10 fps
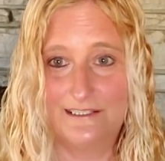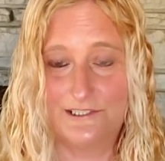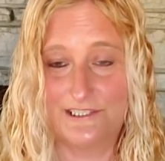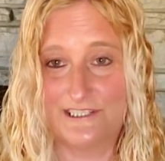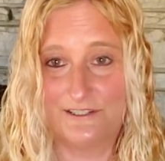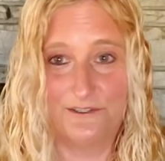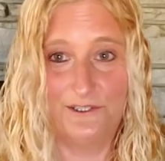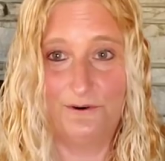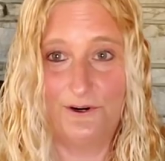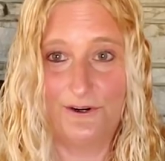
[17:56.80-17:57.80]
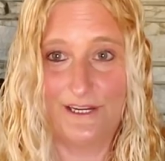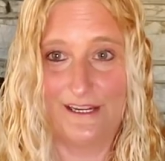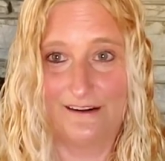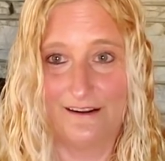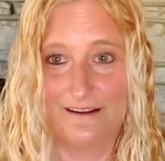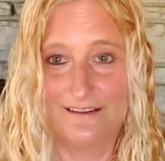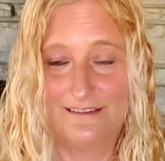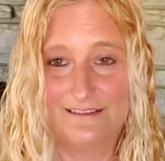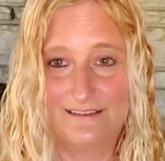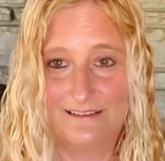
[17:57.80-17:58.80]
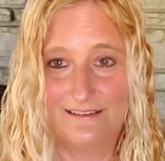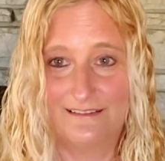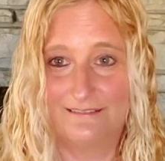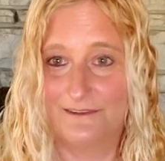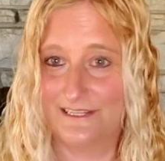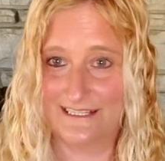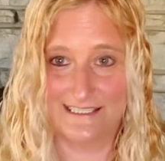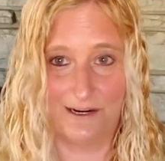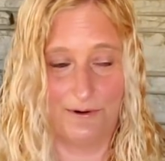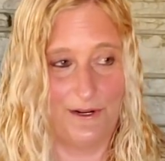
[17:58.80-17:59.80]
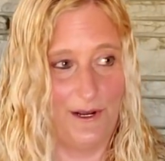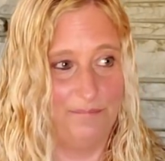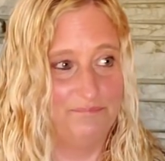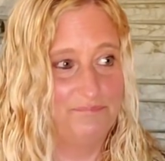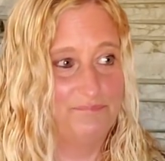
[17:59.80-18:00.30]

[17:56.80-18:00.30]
she's in New York, and with things going on,